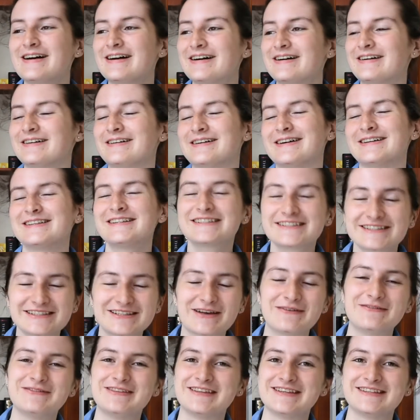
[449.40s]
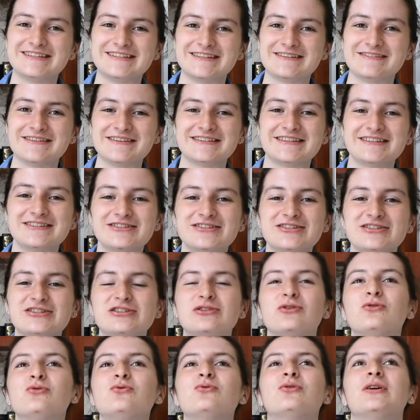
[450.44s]
I just love this series, it's just
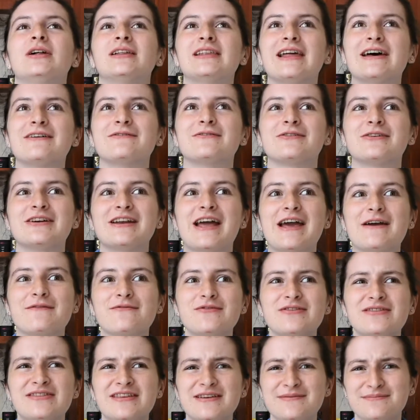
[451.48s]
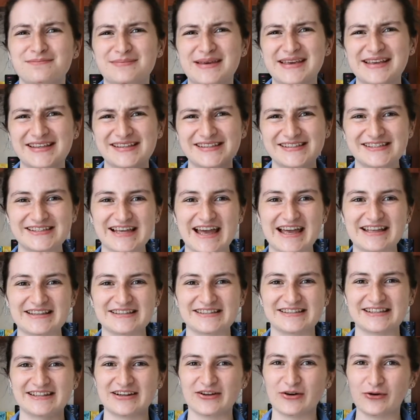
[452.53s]
so clever and everything makes
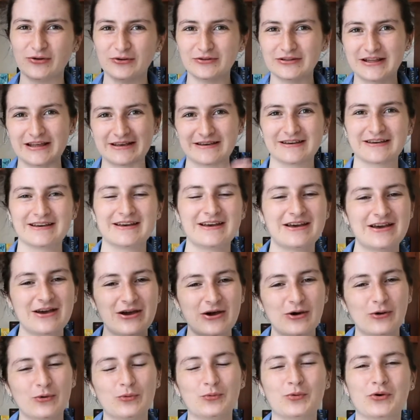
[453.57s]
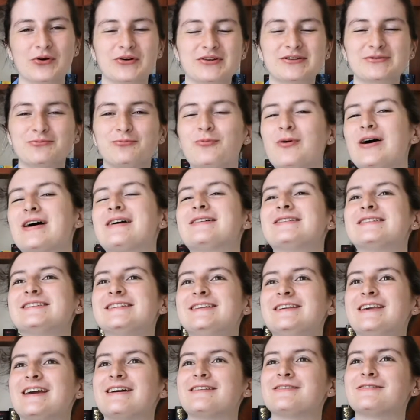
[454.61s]
sense and it all like works well
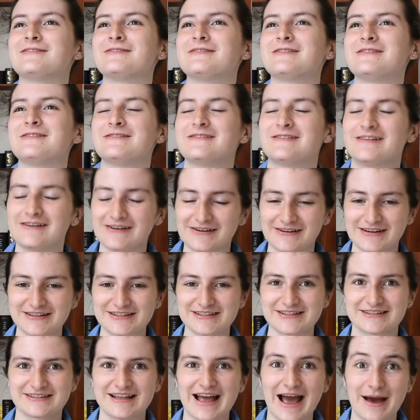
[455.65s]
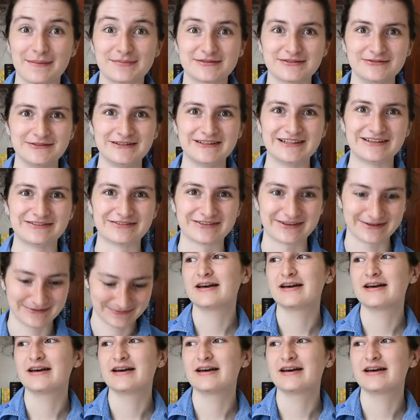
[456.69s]
together, and I just absolutely love it.